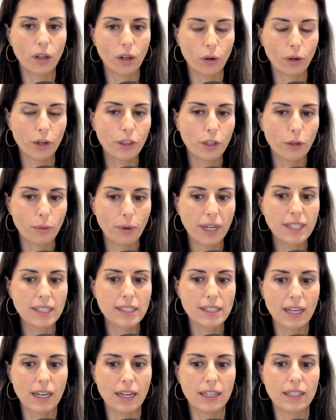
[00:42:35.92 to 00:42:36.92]

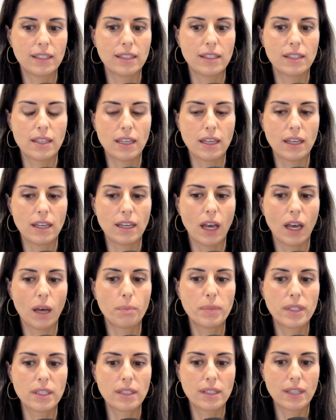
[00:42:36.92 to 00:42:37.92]
Orthorexia is the
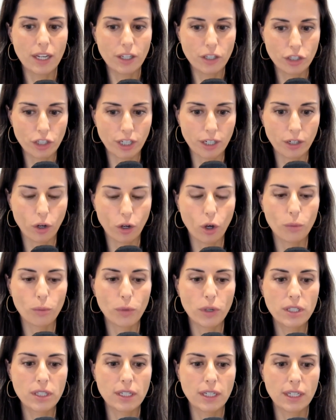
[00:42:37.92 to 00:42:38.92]
obsession.
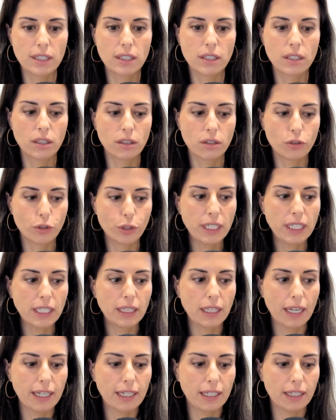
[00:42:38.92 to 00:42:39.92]
Almost, it's treated
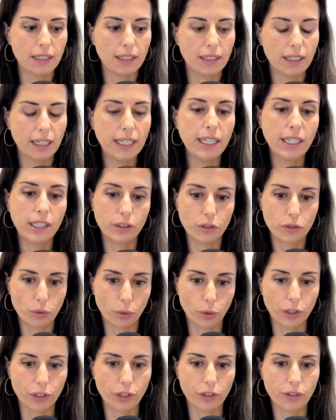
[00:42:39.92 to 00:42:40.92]
like a eating
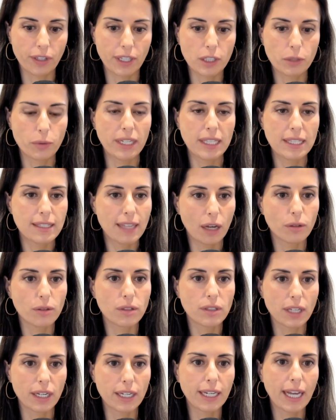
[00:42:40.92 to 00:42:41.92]
disorder. That's why it
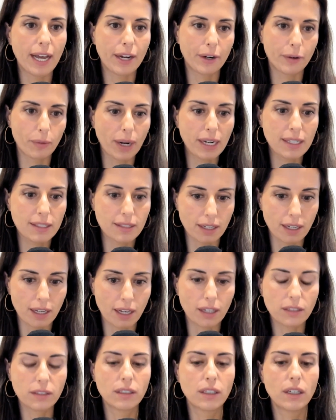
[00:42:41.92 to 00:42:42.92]
sounds like
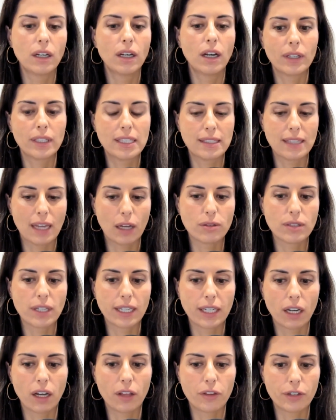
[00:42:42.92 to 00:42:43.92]
anorexia. It sounds
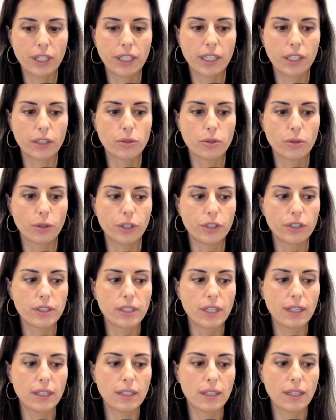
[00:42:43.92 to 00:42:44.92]
like other eating disorders.
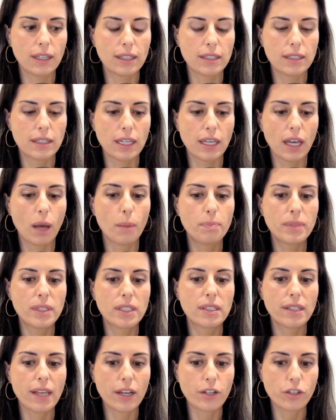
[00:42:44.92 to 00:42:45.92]
It is the
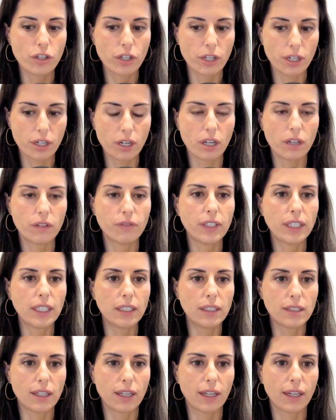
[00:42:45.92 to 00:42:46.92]
obsession of
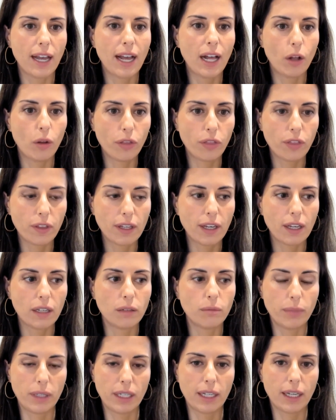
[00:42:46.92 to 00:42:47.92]
eating healthy
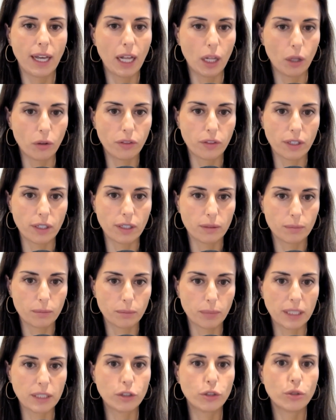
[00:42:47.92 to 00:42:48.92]
and being healthy,
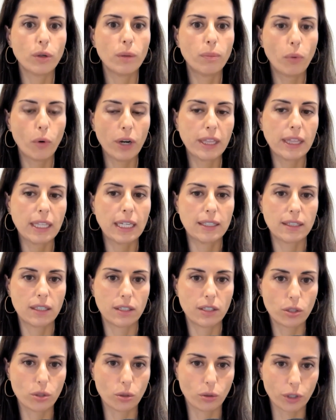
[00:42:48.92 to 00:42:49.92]
but to a point that it's a
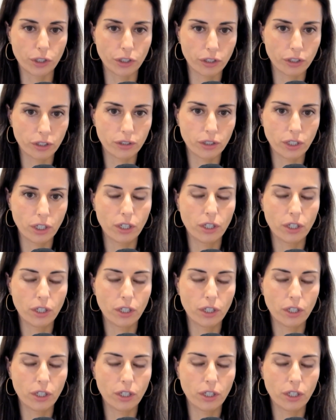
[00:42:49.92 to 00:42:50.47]
disorder.